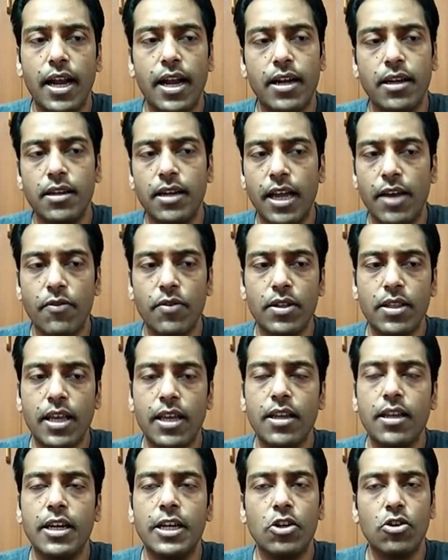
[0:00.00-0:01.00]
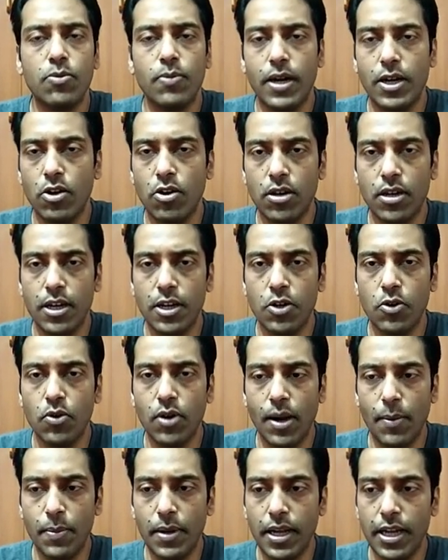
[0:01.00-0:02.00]
and everything into my .NET
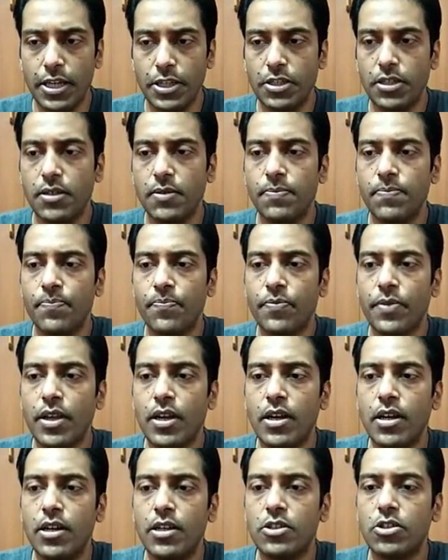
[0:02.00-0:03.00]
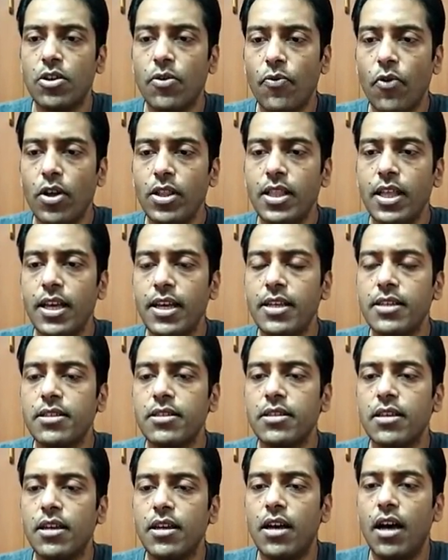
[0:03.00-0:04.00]
Core application. So for
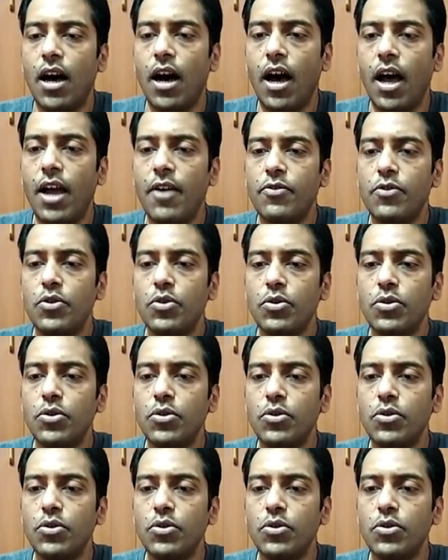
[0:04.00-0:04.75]
this, I have